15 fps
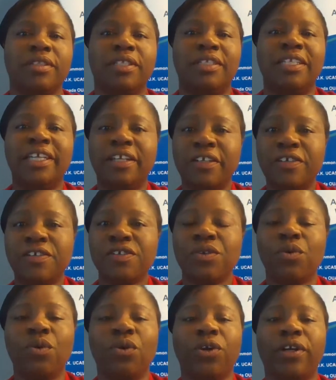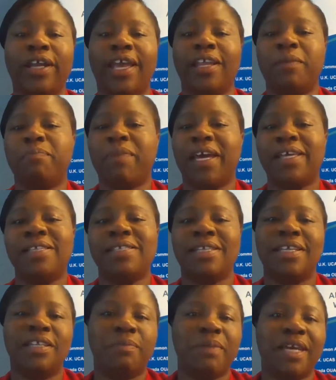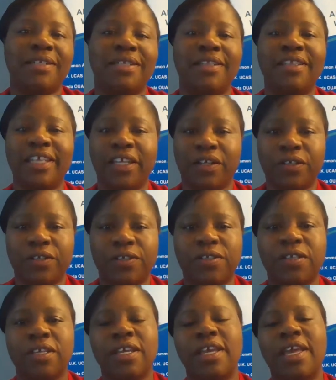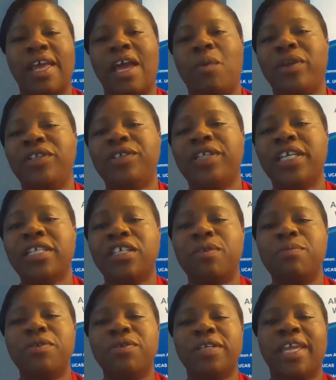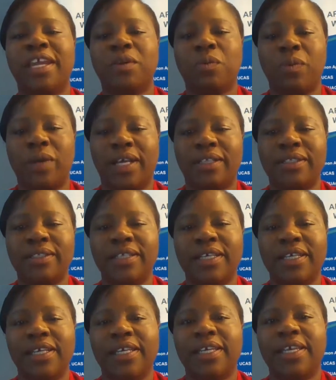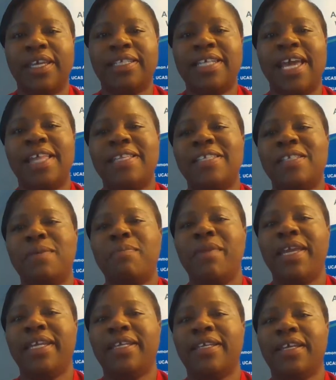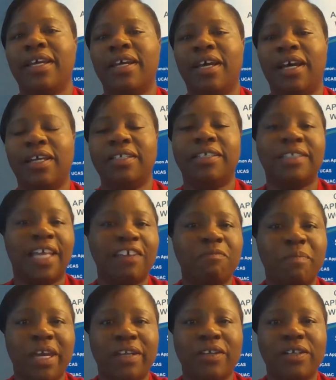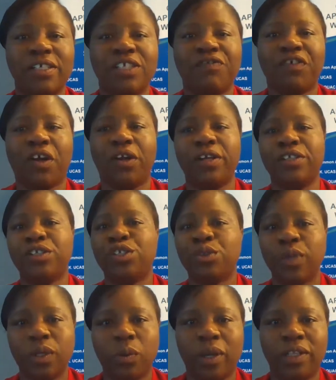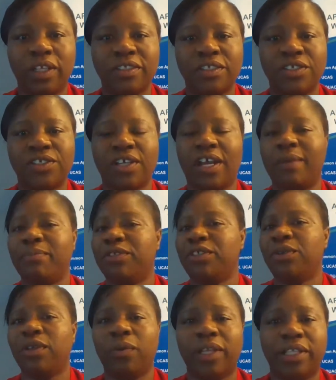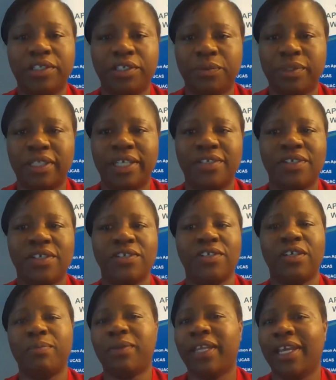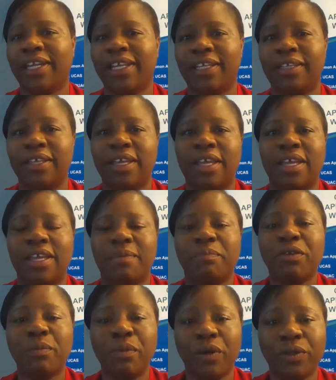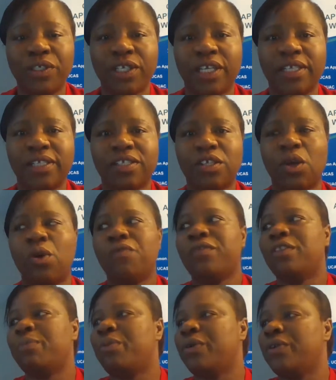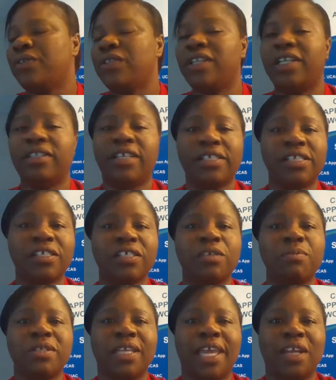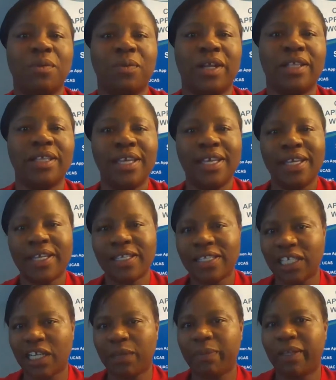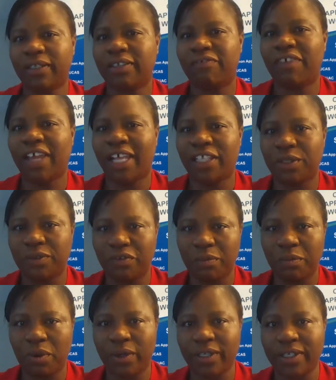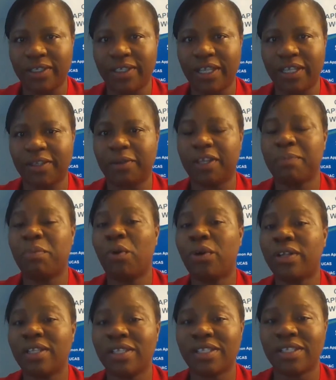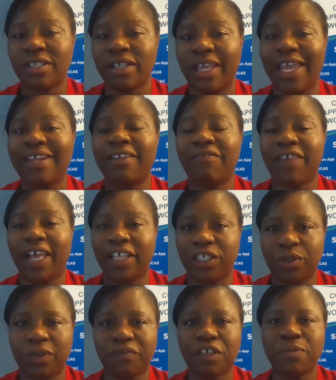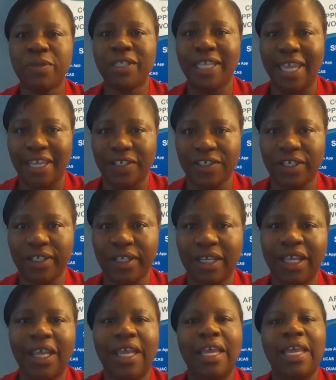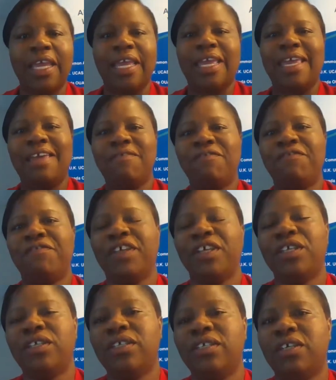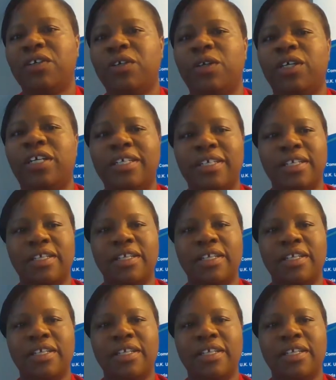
leaders or, at best, independent thinkers. And when you can communicate well, it tends to make your life better as far as doing well on the job, doing well in your relationship, getting promotions over the person that doesn't communicate well. Because think about the value of the importance and the value of communication. If you're